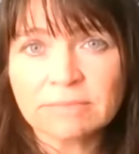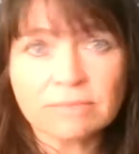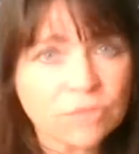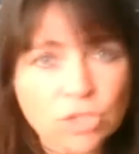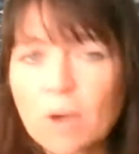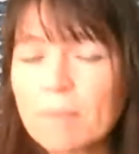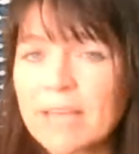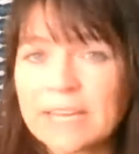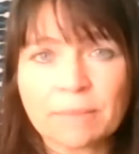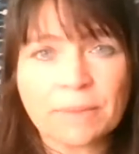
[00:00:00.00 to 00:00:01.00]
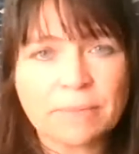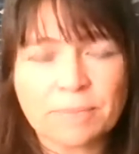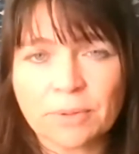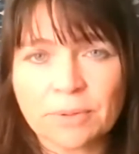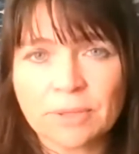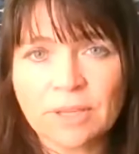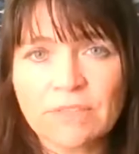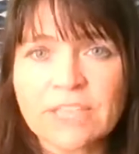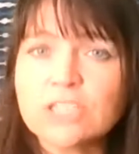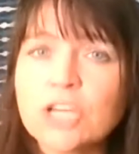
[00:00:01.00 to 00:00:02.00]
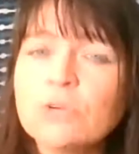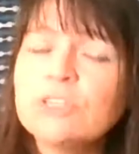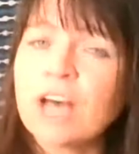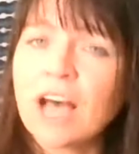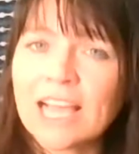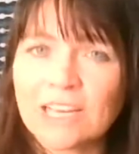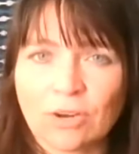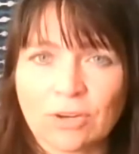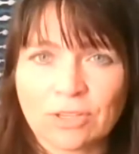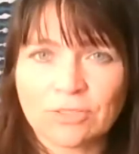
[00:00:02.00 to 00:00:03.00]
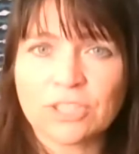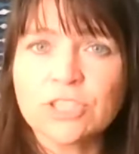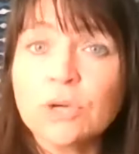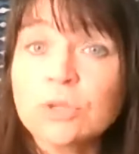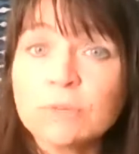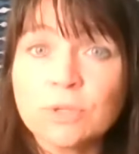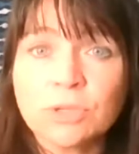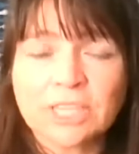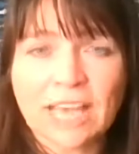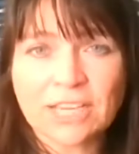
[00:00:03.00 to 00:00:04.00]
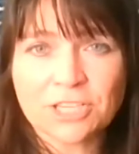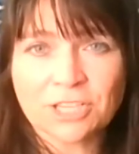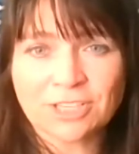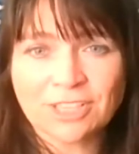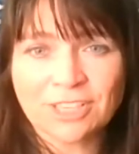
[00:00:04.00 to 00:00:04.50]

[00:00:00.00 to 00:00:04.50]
Not many people. There's no dialogue. There's no communication.